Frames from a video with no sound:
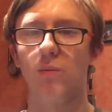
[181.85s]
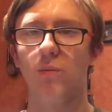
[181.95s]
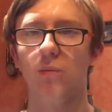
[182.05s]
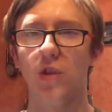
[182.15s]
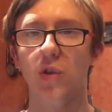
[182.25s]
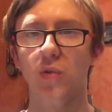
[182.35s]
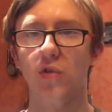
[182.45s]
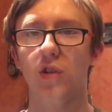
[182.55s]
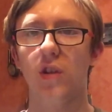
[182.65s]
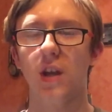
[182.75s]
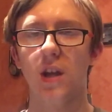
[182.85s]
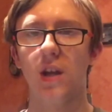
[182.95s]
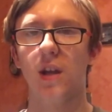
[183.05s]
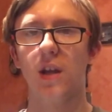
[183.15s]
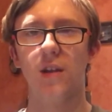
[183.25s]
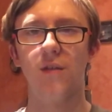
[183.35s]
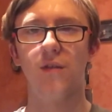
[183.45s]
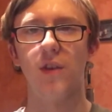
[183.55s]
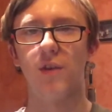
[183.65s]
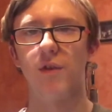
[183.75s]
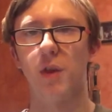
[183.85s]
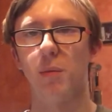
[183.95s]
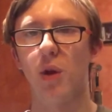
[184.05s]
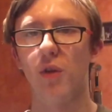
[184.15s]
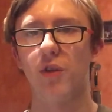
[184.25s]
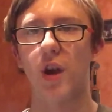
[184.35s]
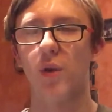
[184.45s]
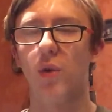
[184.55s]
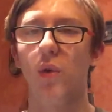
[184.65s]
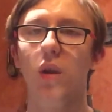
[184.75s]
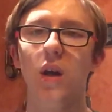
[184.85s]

used for the plot at all.